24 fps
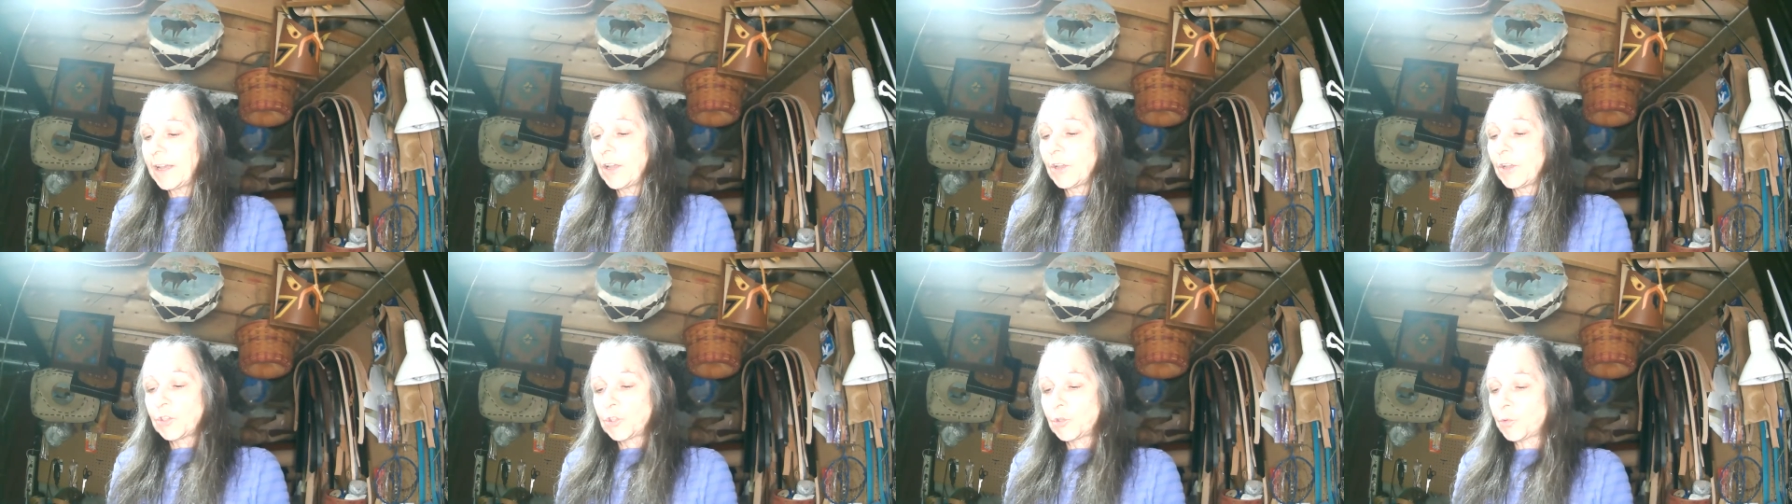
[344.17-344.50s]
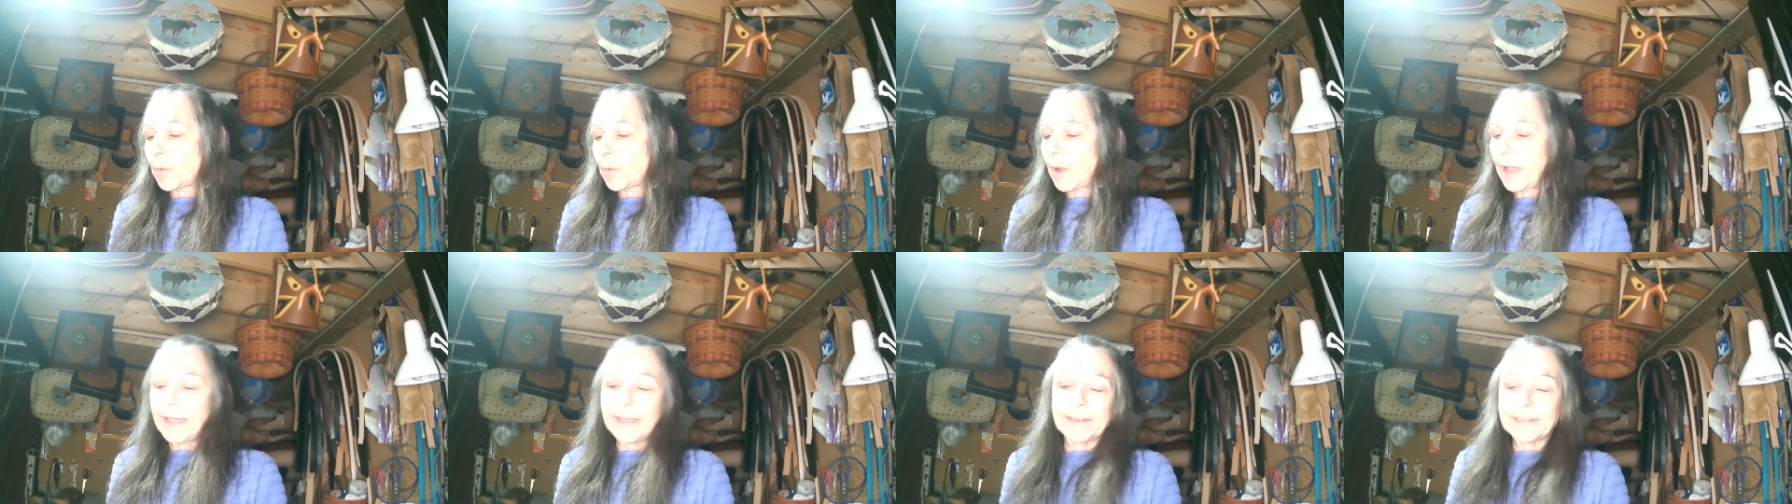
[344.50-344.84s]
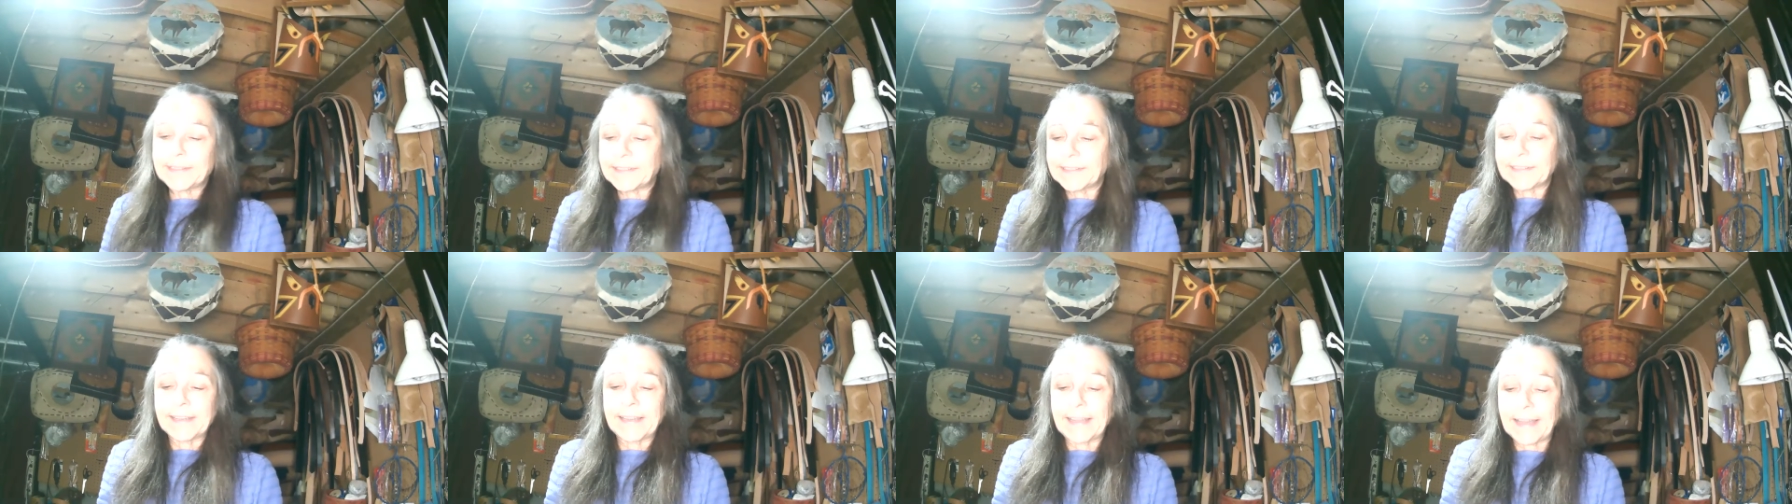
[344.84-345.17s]
Suede
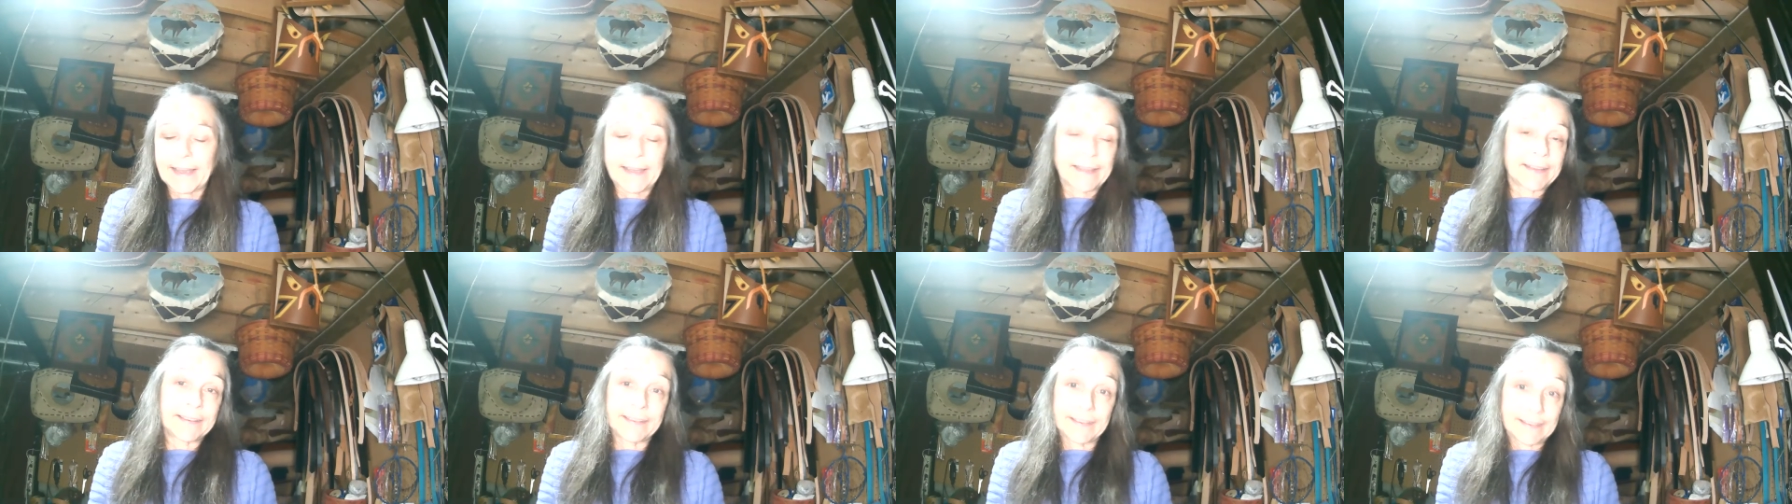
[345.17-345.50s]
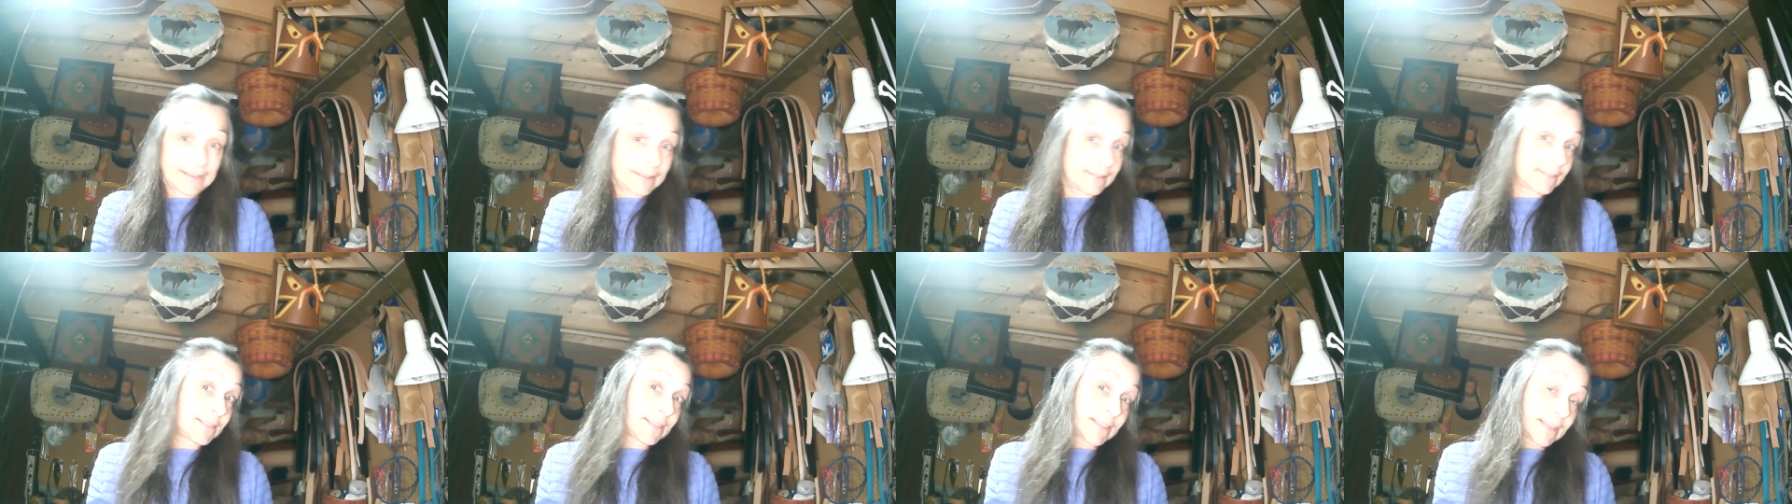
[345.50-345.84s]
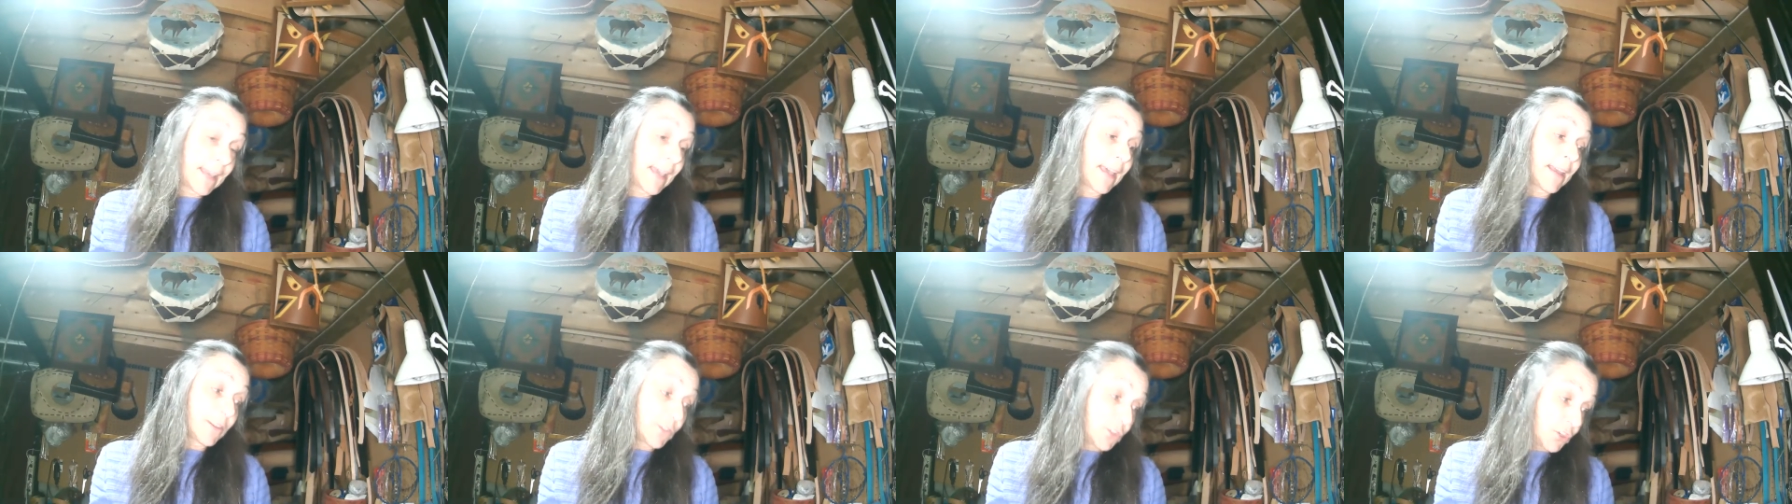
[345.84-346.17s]
is again is again